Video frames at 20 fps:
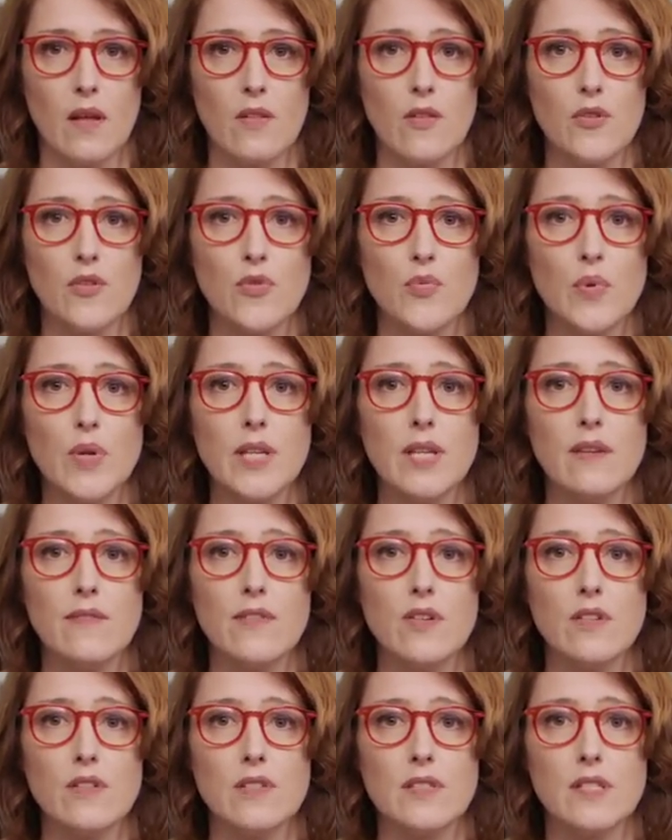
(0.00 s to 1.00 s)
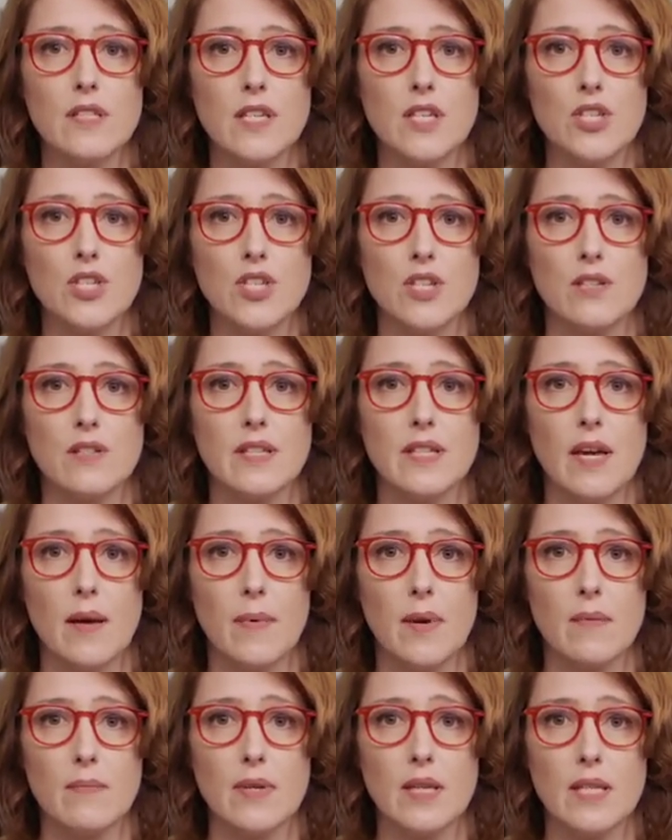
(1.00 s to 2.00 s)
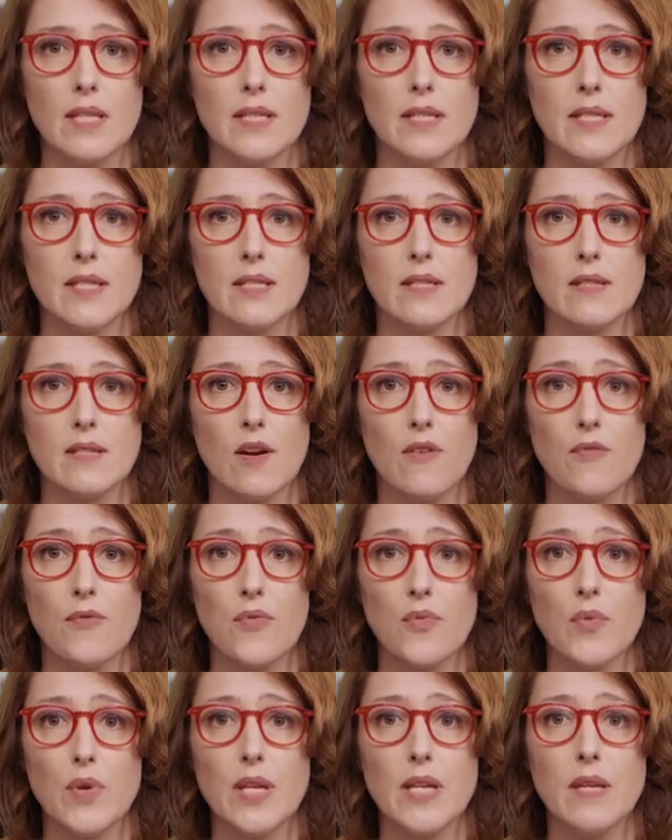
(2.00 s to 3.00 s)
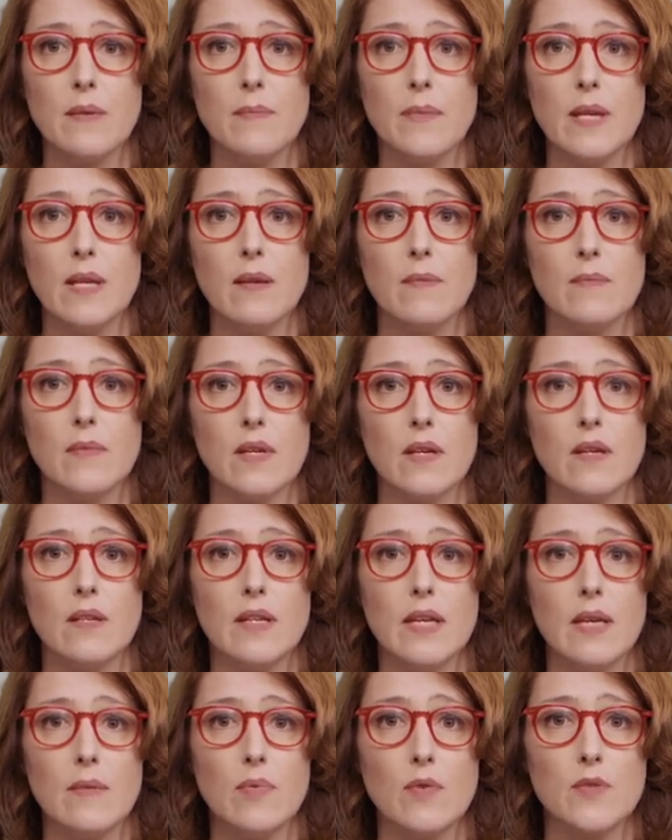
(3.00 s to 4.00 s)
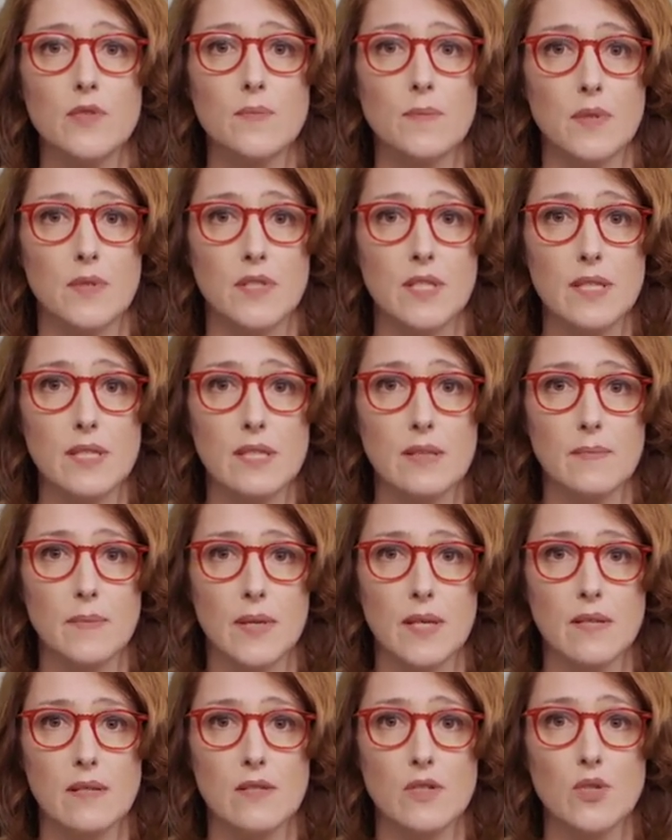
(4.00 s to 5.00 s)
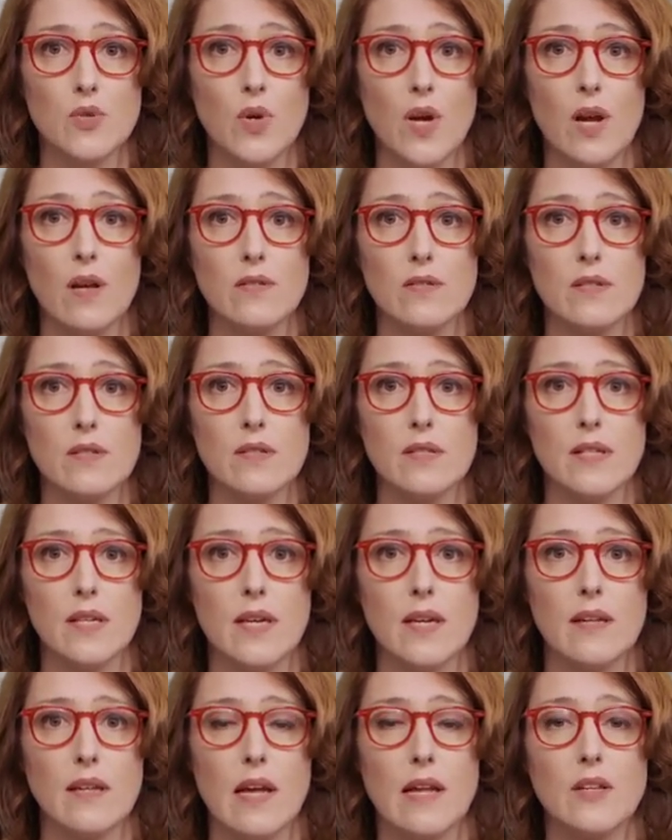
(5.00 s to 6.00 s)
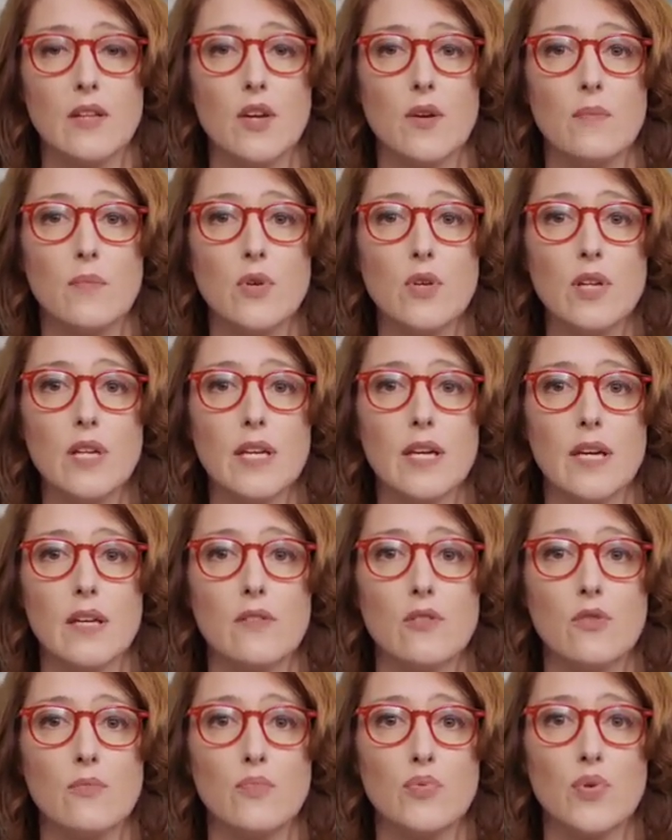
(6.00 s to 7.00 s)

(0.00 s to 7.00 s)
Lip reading: The 3D visualization capabilities of 3D BIM enables participants to understand and communicate the